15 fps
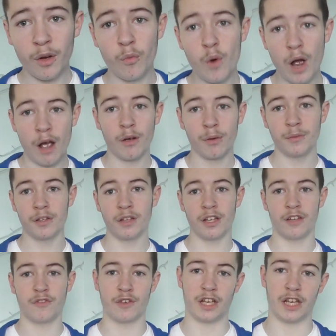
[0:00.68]
and welcome to
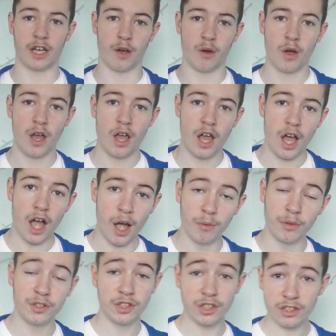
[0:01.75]
this video. I
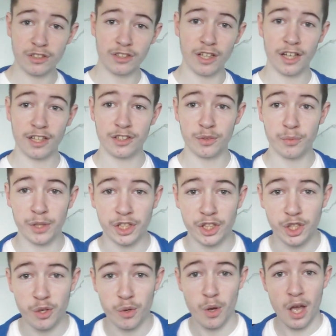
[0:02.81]
would just like to wish
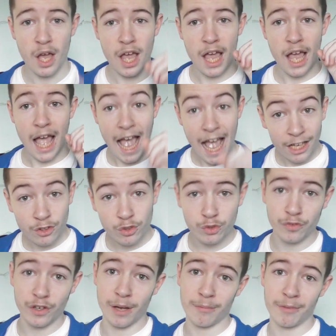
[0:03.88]
you and
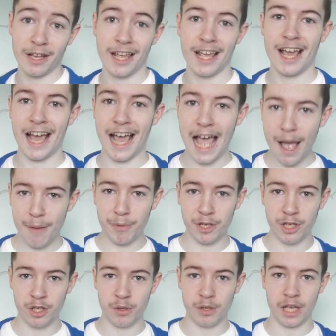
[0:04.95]
your family a happy
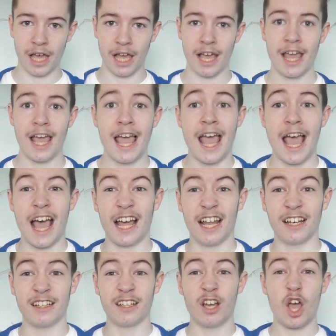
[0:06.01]
new year.
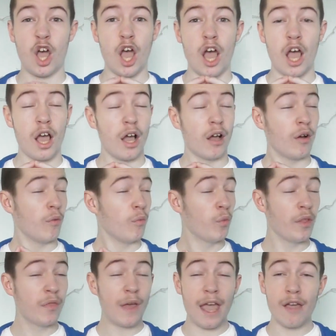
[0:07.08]
And
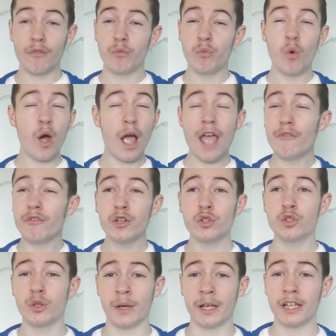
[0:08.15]
with whatever
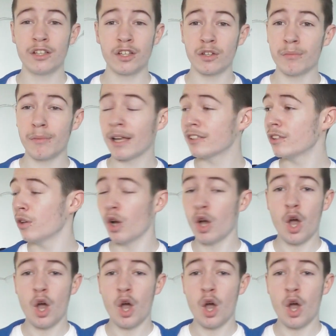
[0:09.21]
you're doing, it doesn't matter.